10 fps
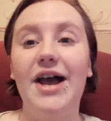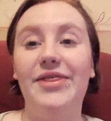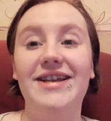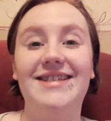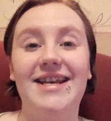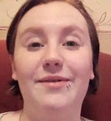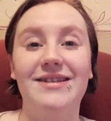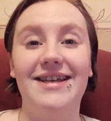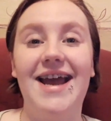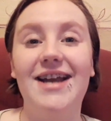They said I
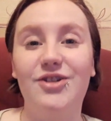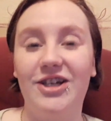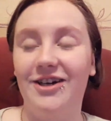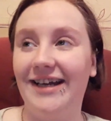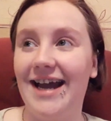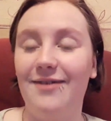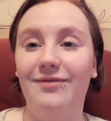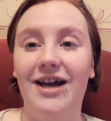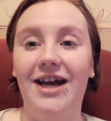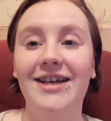was a natural on
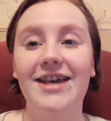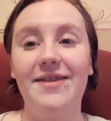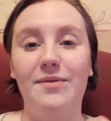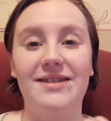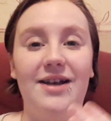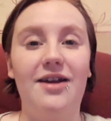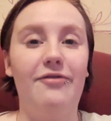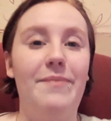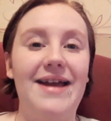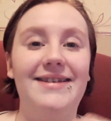camera. There was a lot
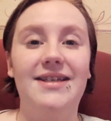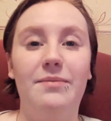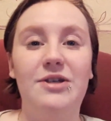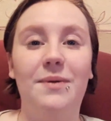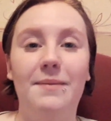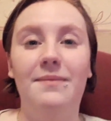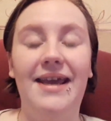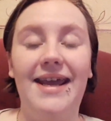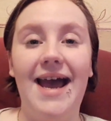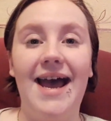of banter between
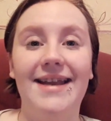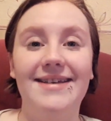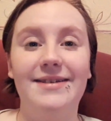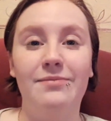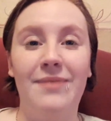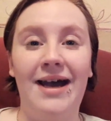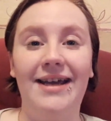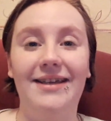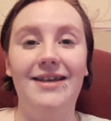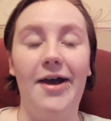me and
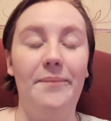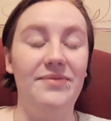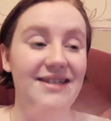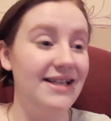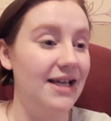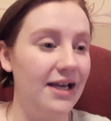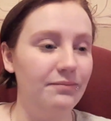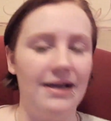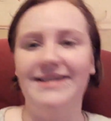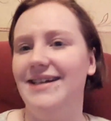my dealer,
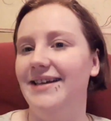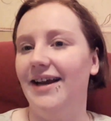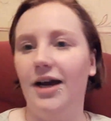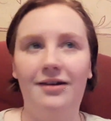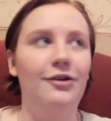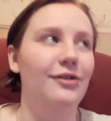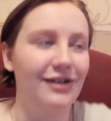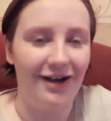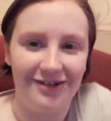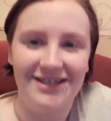oh
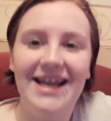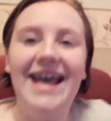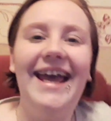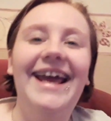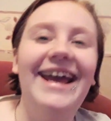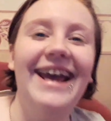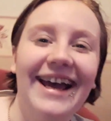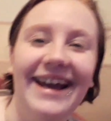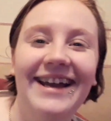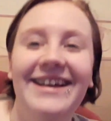God,
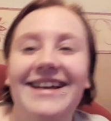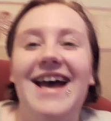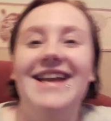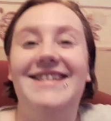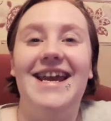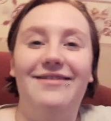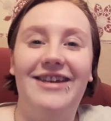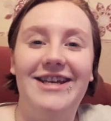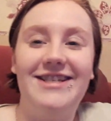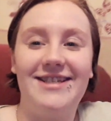
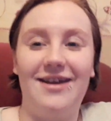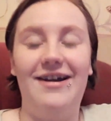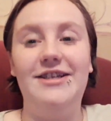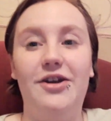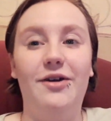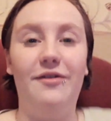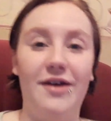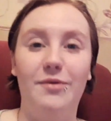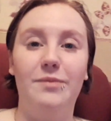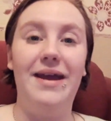David. So I don't know if
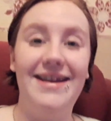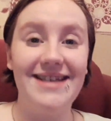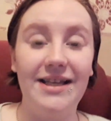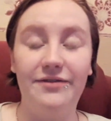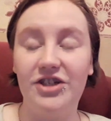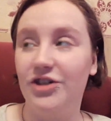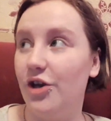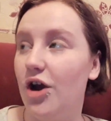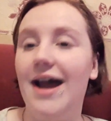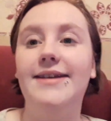that will make television
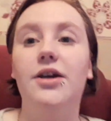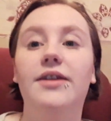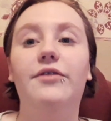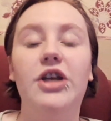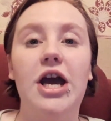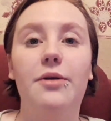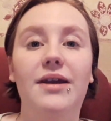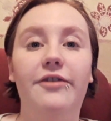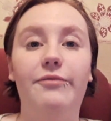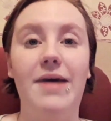or not. I don't even know
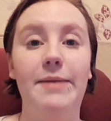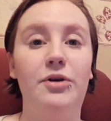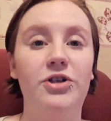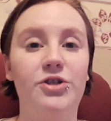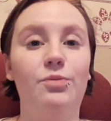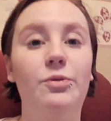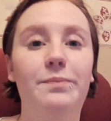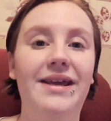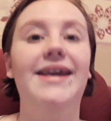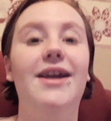if my portion will
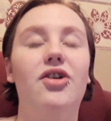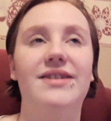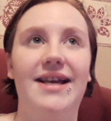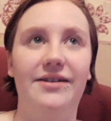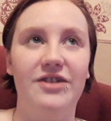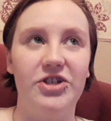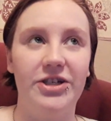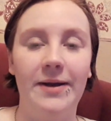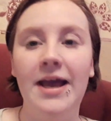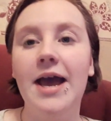be on
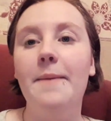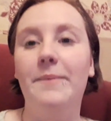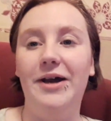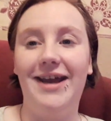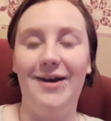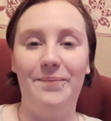television, but